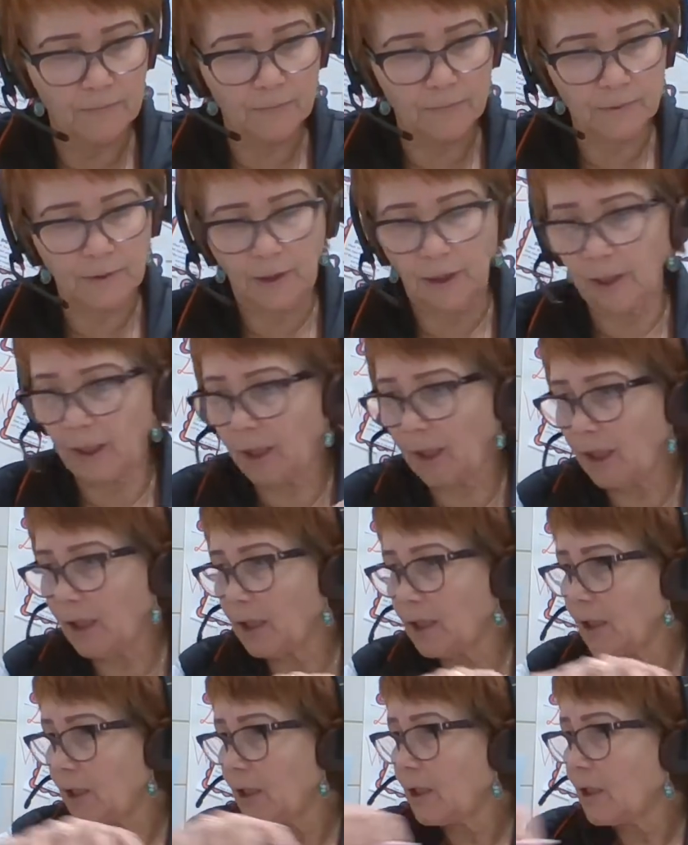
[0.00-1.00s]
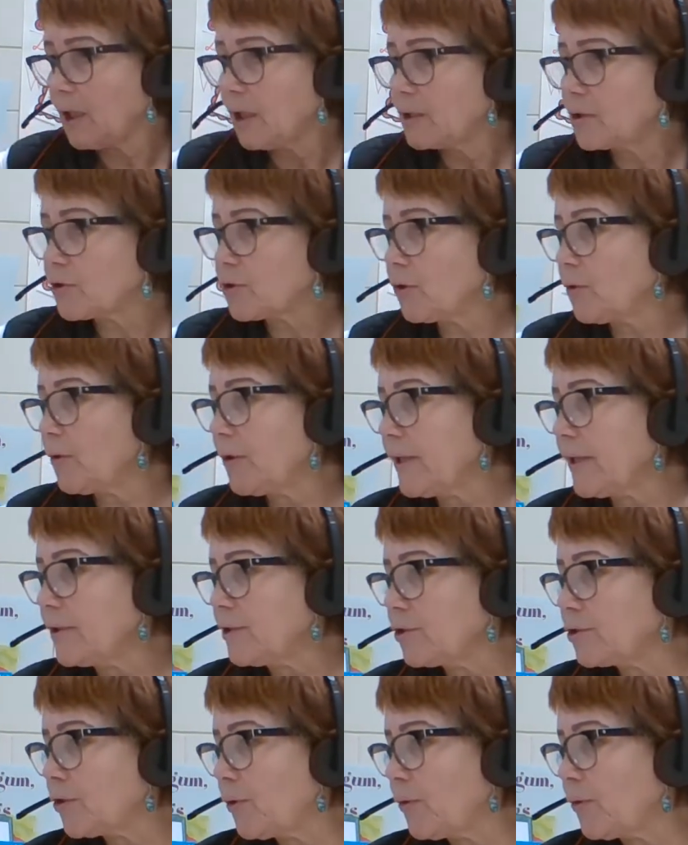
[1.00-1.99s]
okay so let's
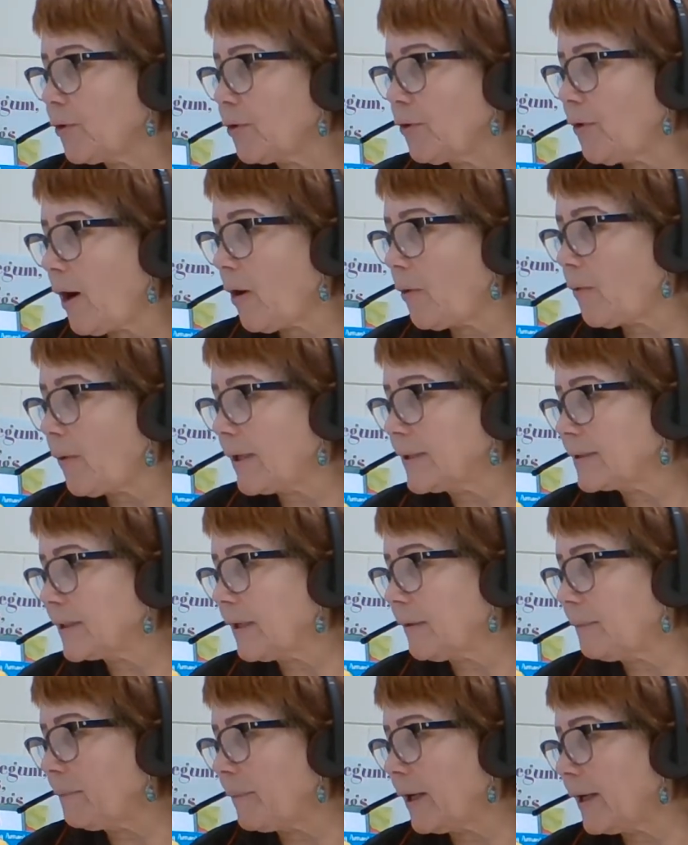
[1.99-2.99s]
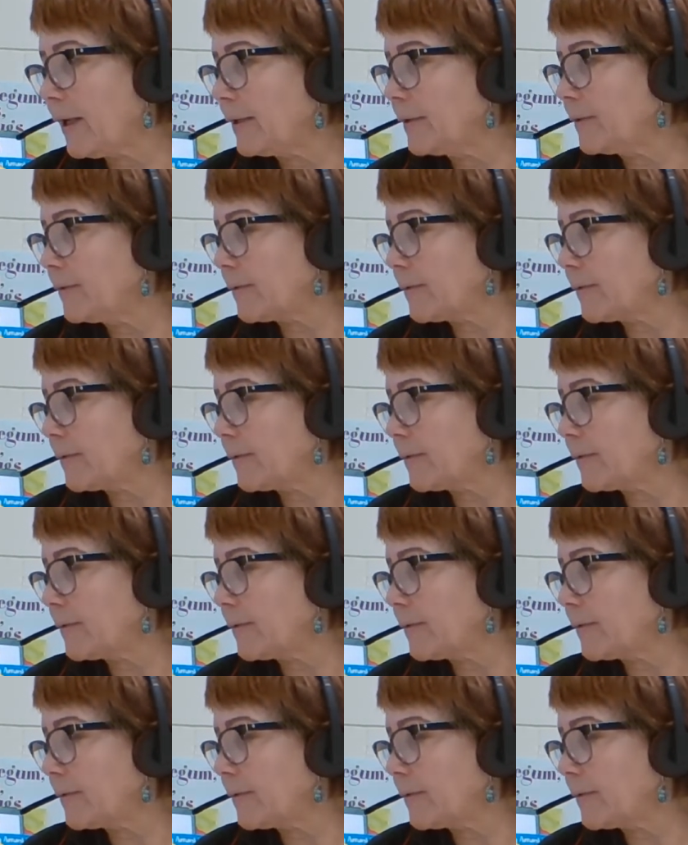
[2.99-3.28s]
show you how I did mine